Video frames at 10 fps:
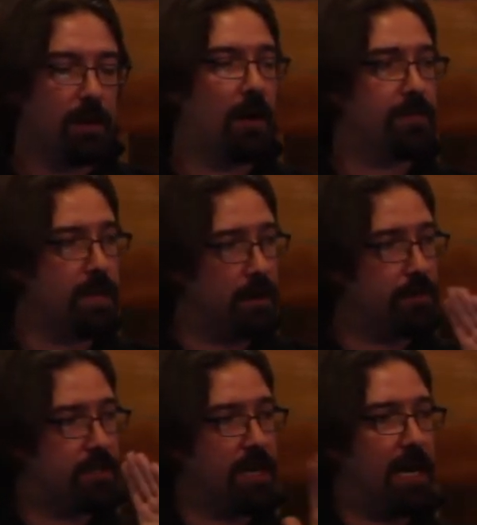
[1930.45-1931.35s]
On the
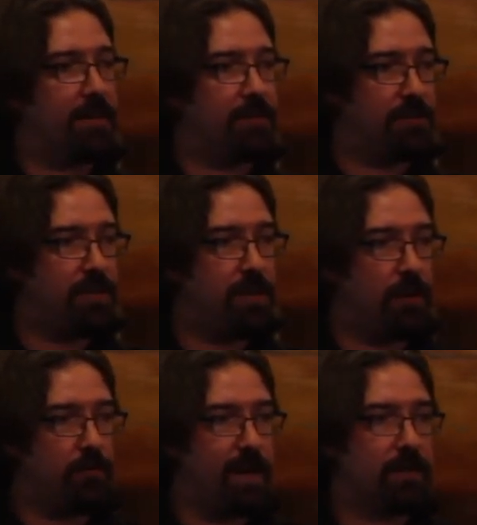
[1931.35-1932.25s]
other side, the C
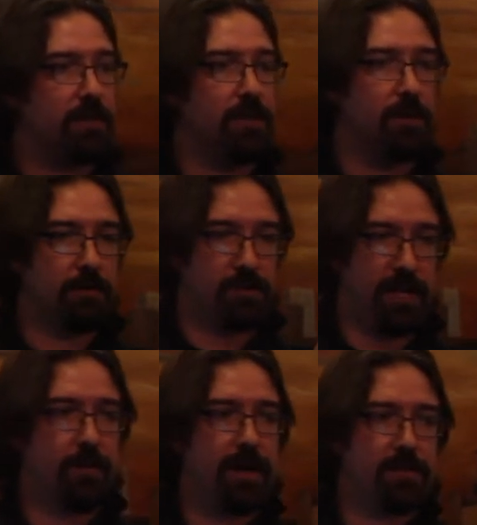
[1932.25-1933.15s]
code, we actually
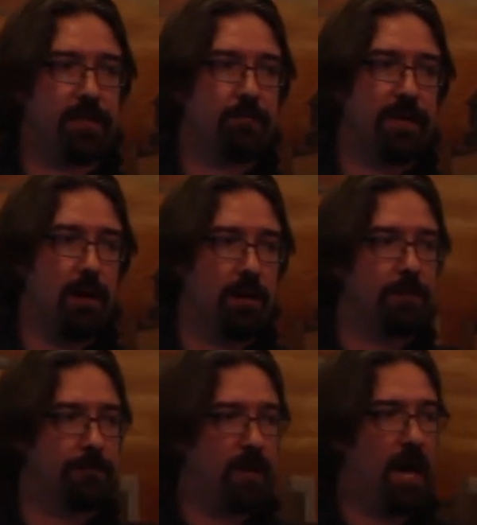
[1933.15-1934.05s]
generate assembly on
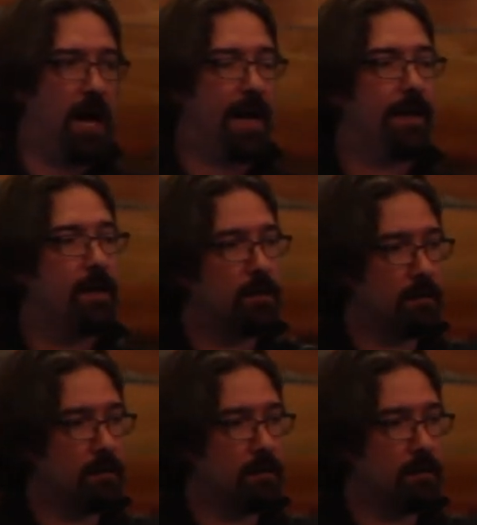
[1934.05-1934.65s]
the fly,